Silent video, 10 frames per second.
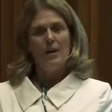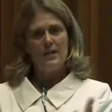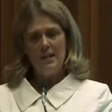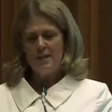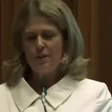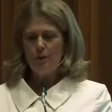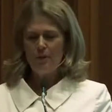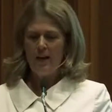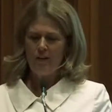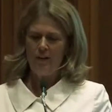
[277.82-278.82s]
Since
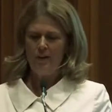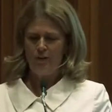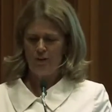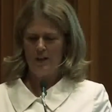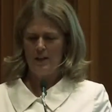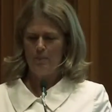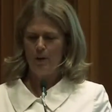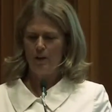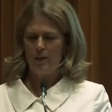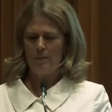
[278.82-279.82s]
2003, the
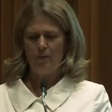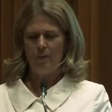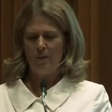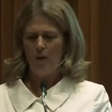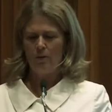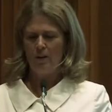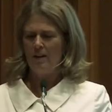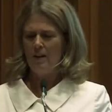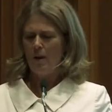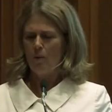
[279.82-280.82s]
program has resulted
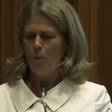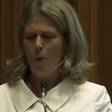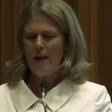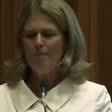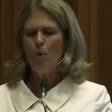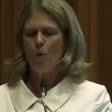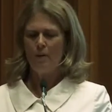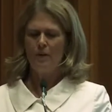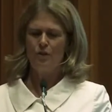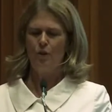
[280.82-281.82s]
in way more
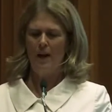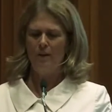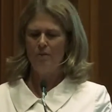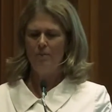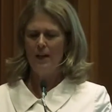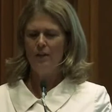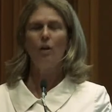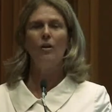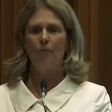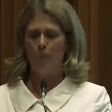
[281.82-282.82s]
than $200 million
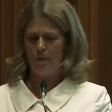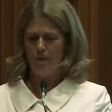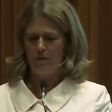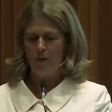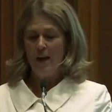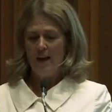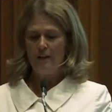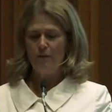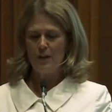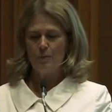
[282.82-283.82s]
worth of
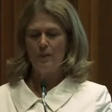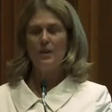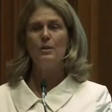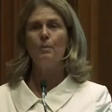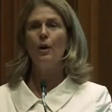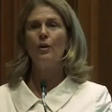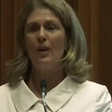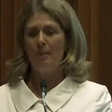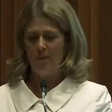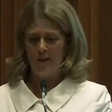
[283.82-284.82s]
investment into
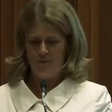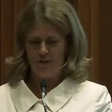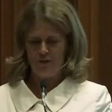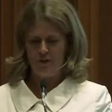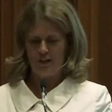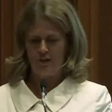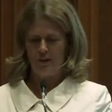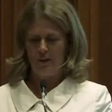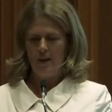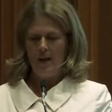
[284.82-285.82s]
programs and
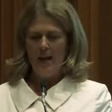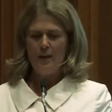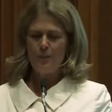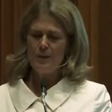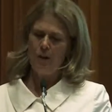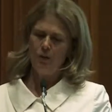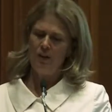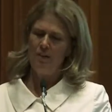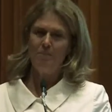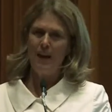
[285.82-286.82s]
infrastructure. It's
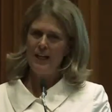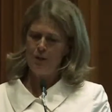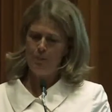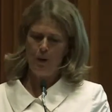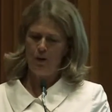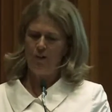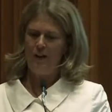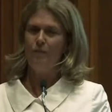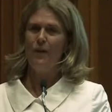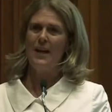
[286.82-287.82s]
resulted in major
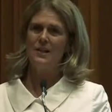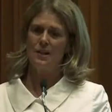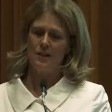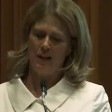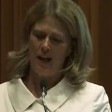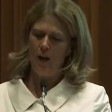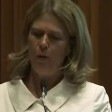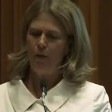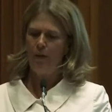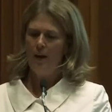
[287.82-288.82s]
policy advances in
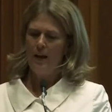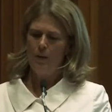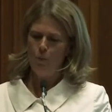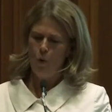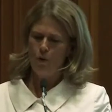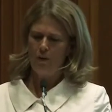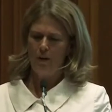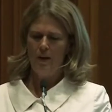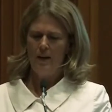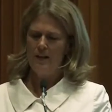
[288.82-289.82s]
health, in
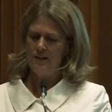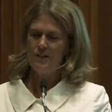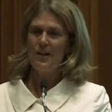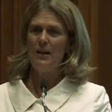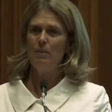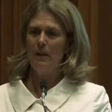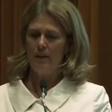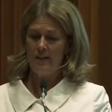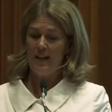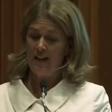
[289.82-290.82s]
water, in
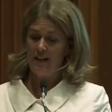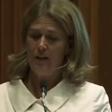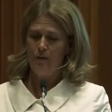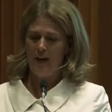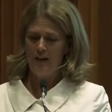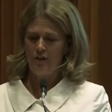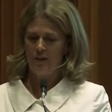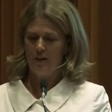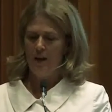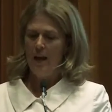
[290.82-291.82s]
sustainability and
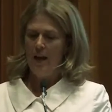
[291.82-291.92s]
innovation,